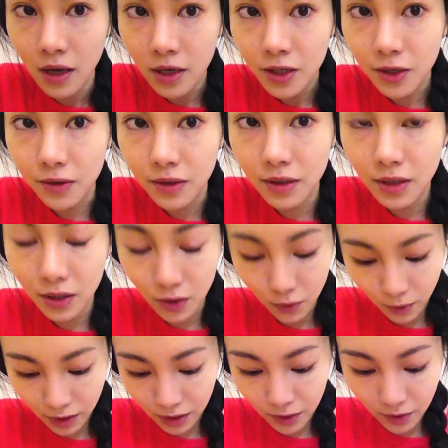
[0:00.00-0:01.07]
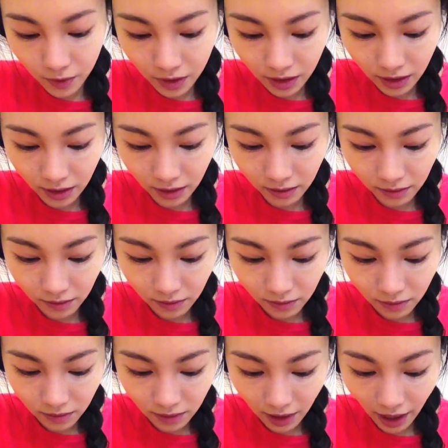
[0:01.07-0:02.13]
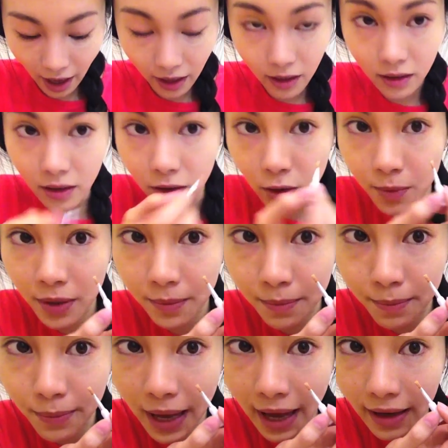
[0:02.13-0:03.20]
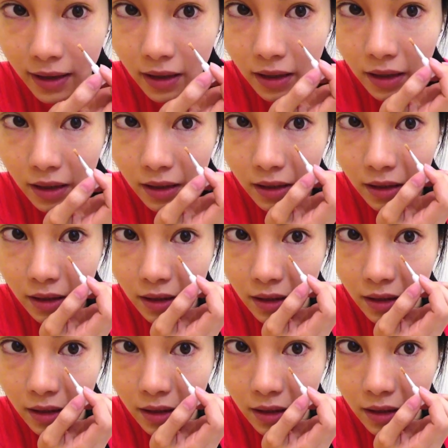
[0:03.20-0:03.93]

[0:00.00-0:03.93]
So this is when you can add a little bit back in